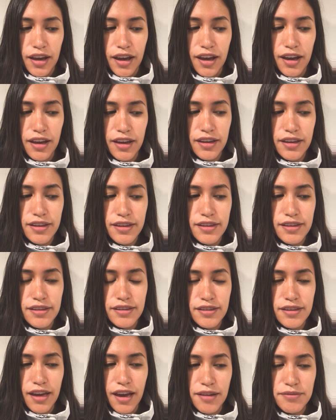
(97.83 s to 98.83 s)

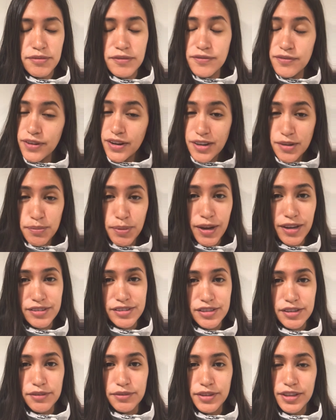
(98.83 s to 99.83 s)
I've been very
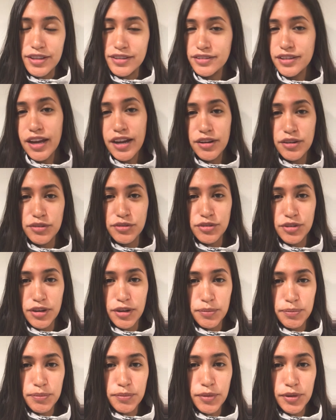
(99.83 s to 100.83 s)
positive the entire
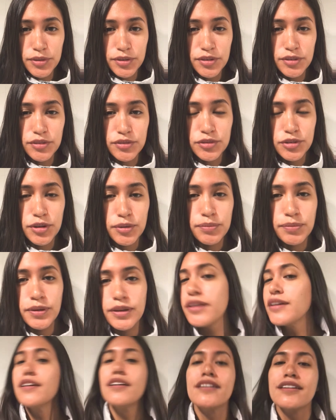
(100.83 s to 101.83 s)
trip, most of the trip,
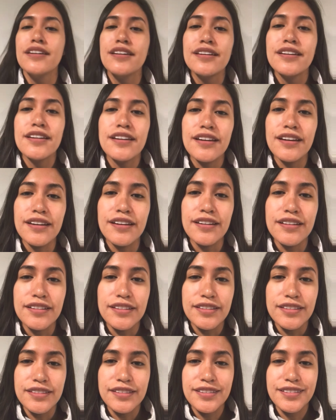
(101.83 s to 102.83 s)

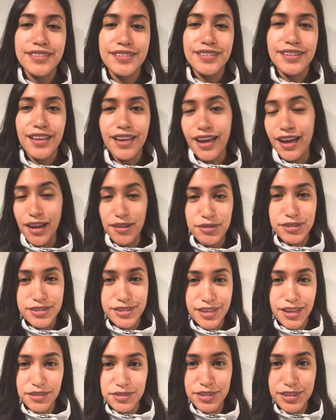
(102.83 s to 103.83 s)
and
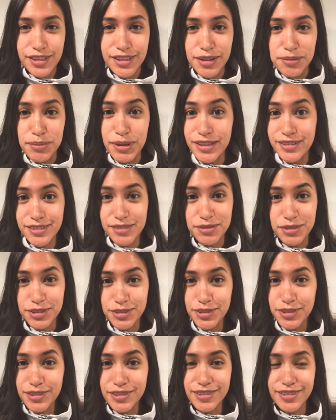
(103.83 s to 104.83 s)
obviously I've seen amazing
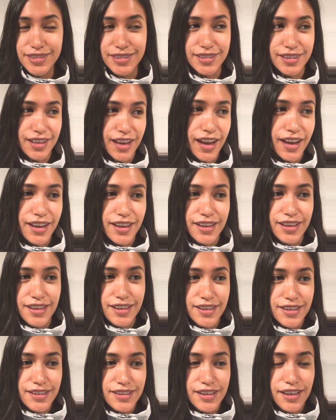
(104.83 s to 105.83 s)
results.
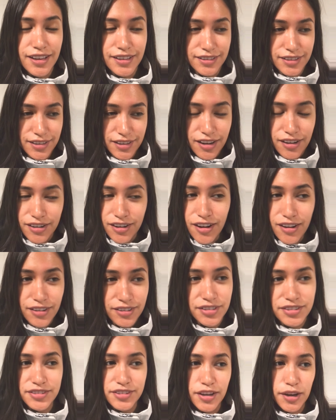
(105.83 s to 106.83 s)
A
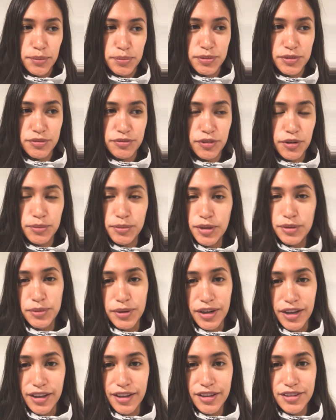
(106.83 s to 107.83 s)
car stops for me
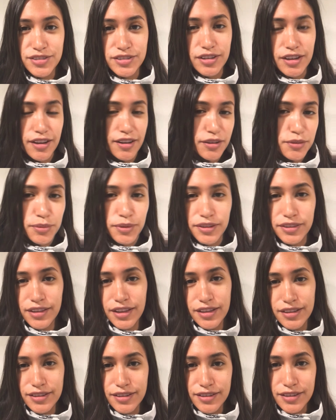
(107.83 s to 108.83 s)
when I hitchhike
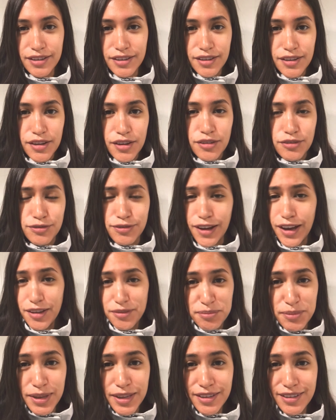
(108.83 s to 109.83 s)
within
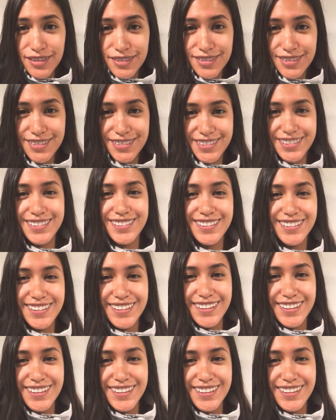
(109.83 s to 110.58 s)
5 minutes.